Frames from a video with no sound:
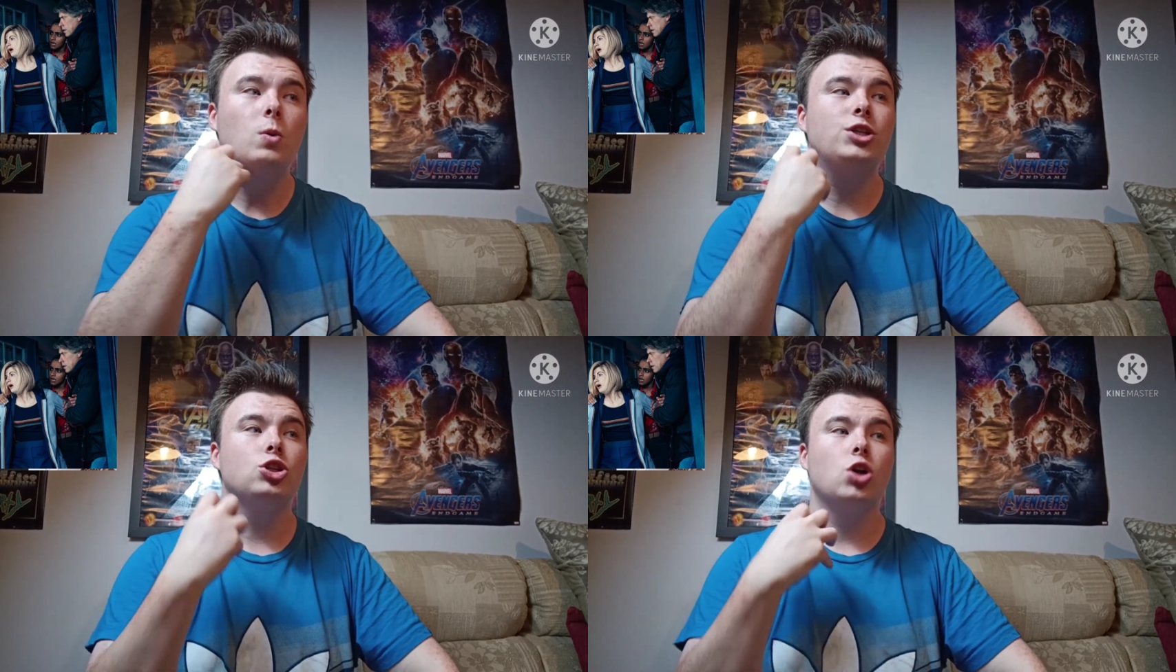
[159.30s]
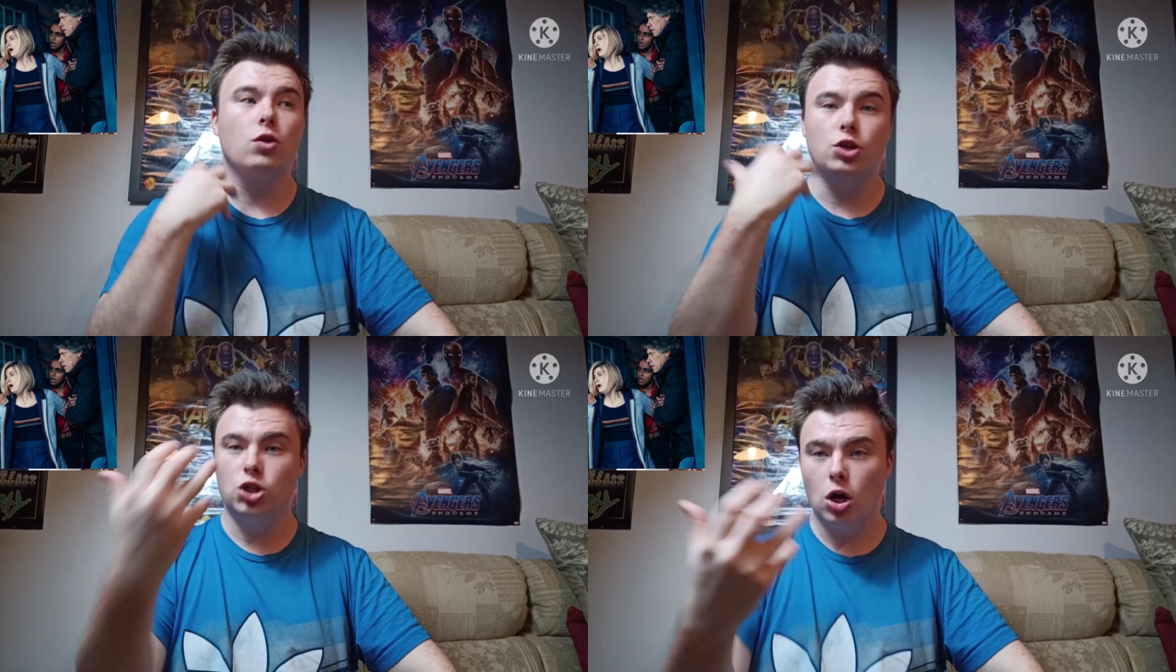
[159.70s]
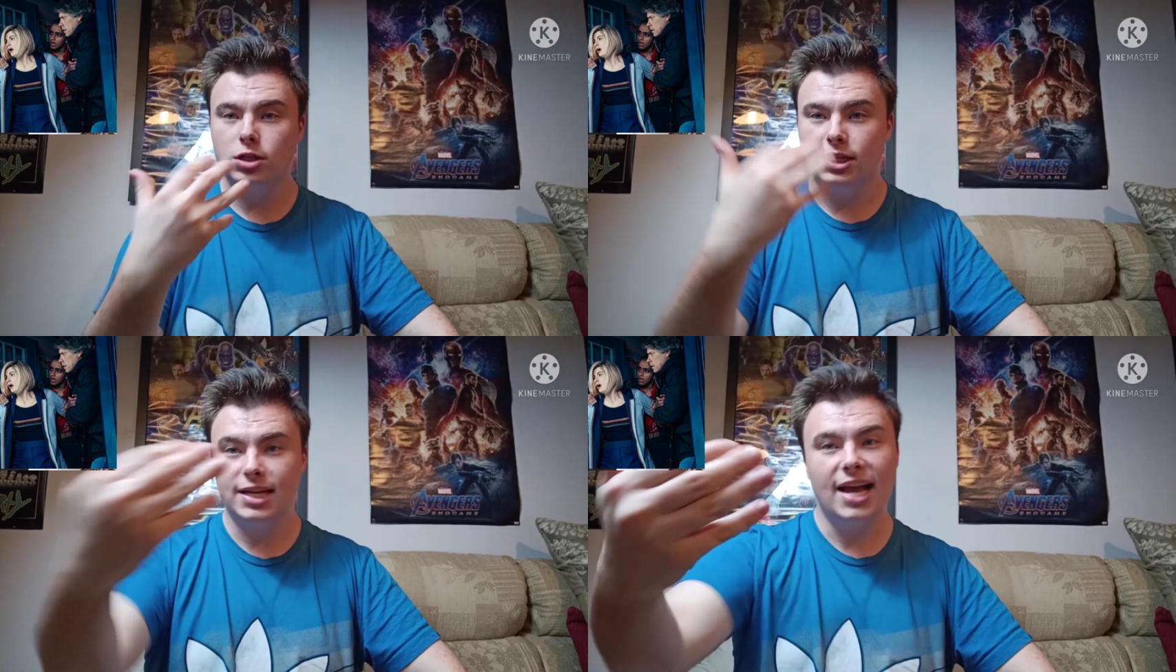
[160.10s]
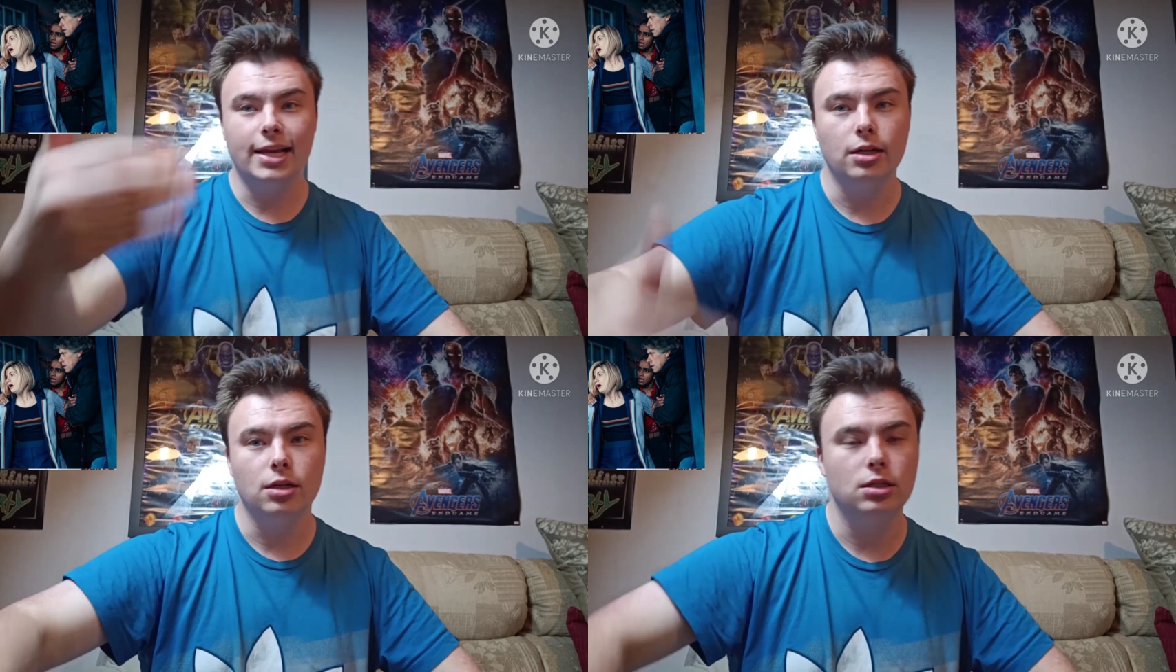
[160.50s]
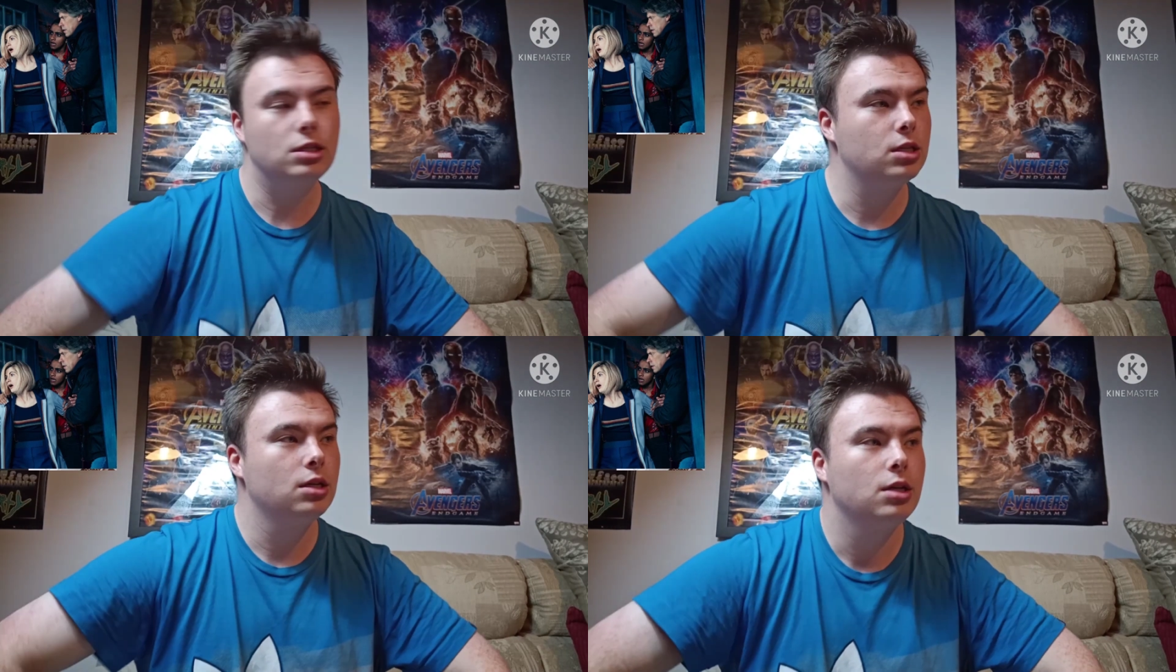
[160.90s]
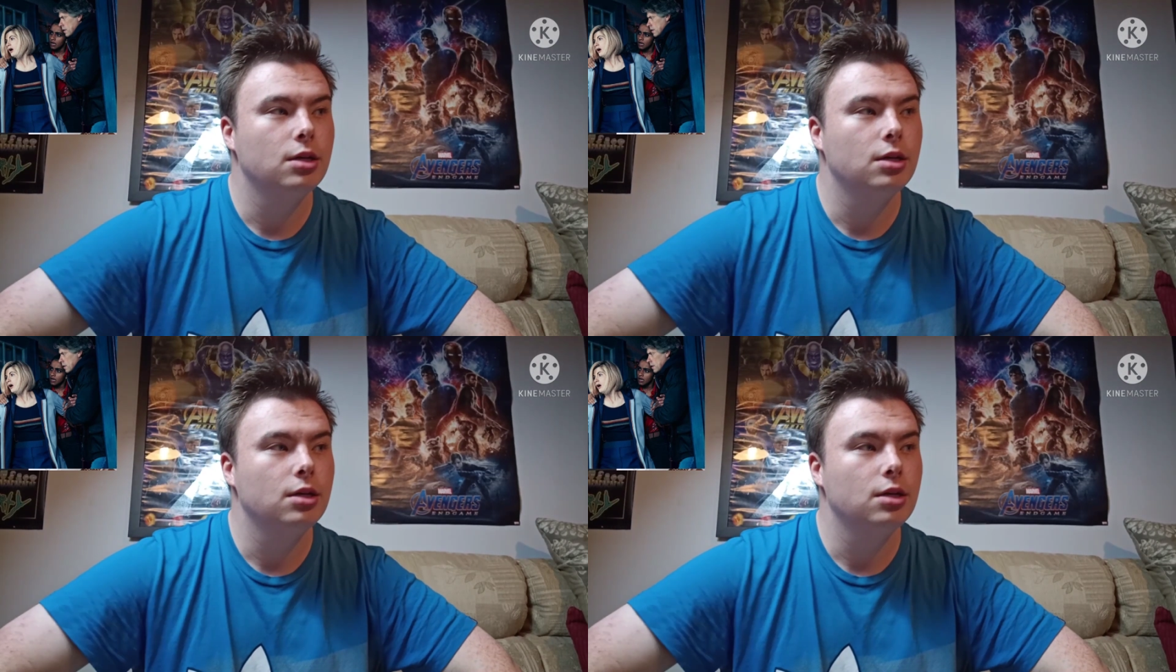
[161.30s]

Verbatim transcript: We just got the Doctor telling us.